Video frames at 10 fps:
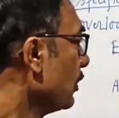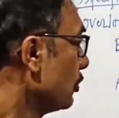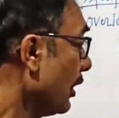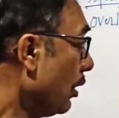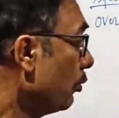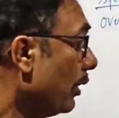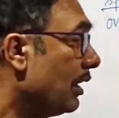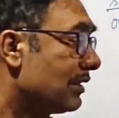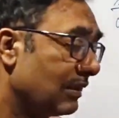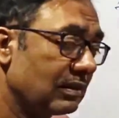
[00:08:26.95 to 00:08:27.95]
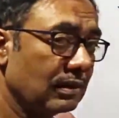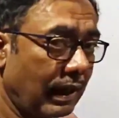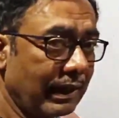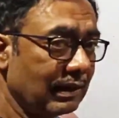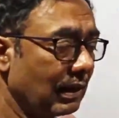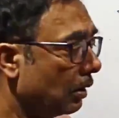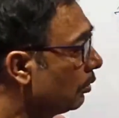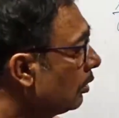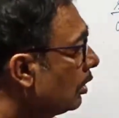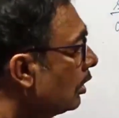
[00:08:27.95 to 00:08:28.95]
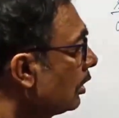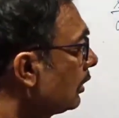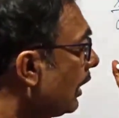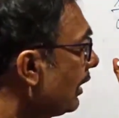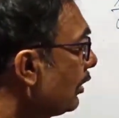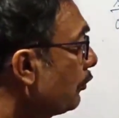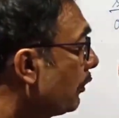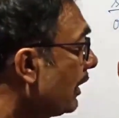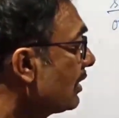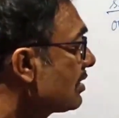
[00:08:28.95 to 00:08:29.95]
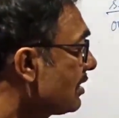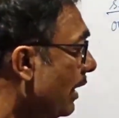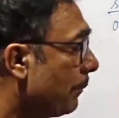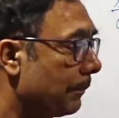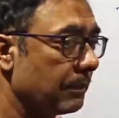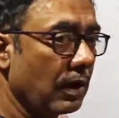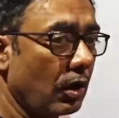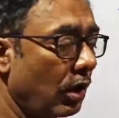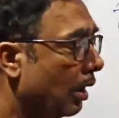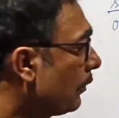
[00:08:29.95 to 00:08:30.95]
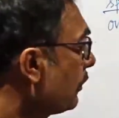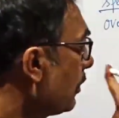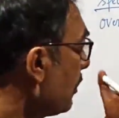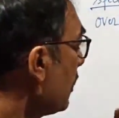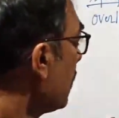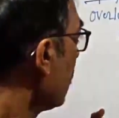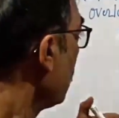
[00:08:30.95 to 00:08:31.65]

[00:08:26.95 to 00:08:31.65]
So now we will just write down the different step of